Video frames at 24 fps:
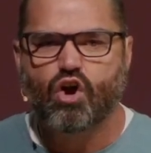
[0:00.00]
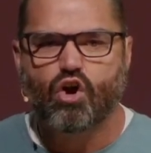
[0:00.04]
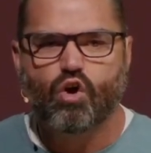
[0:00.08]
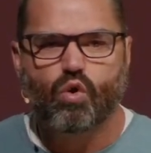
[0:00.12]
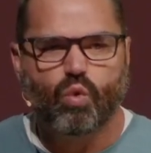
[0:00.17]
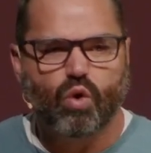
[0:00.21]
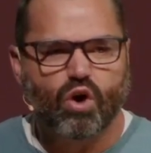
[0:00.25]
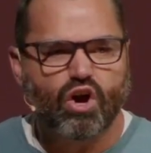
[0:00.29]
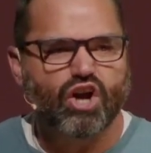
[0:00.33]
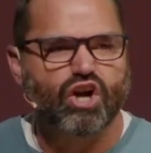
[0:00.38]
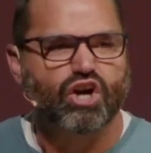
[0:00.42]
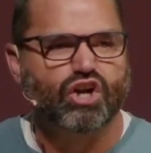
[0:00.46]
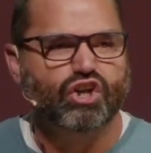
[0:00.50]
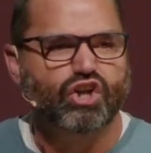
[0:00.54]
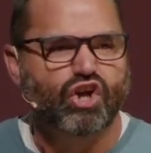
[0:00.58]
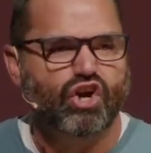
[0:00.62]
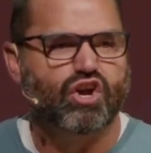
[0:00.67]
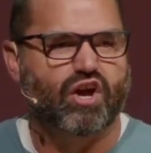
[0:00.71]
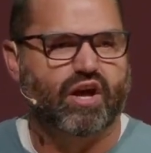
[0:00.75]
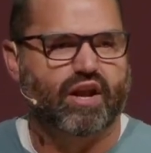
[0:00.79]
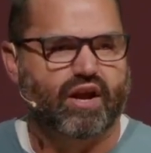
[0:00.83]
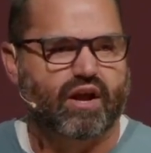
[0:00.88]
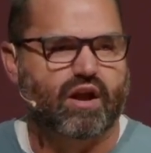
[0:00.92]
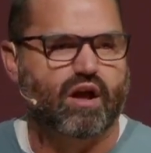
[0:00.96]
we're going to look
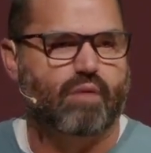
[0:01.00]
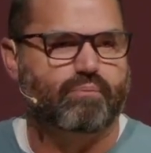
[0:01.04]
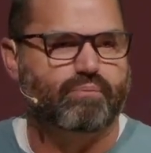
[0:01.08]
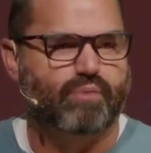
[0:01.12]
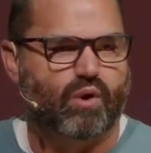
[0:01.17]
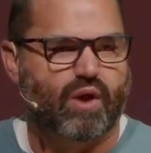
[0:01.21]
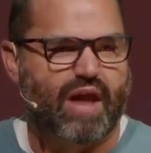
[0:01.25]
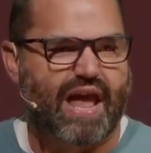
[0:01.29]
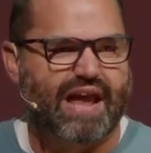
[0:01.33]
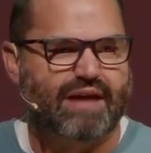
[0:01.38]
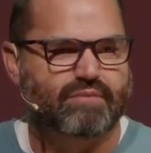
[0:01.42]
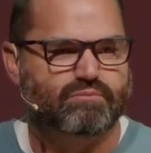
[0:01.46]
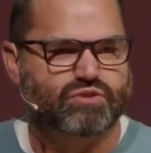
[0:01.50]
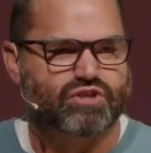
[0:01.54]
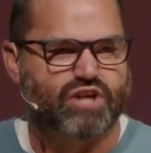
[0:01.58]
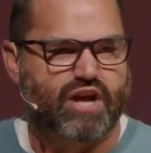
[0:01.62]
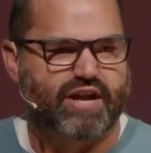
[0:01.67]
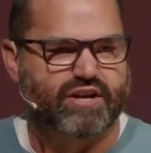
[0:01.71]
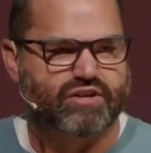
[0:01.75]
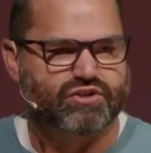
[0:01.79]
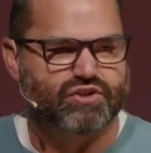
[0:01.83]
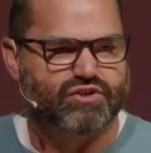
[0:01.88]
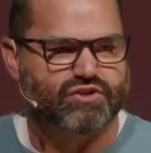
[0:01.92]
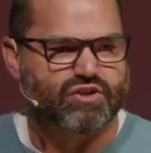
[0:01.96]
at a couple game
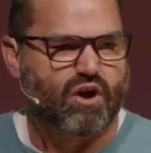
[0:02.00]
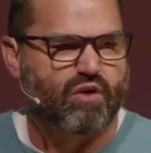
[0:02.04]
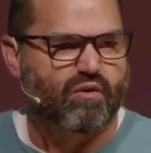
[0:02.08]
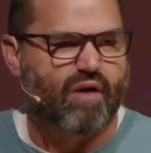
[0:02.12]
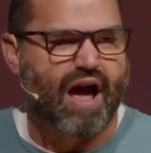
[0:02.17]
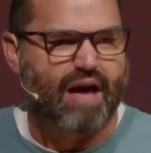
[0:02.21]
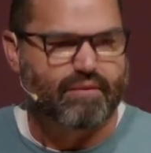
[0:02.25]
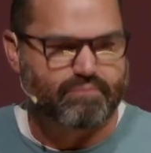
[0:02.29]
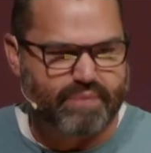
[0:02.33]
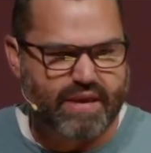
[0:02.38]
changers, all right?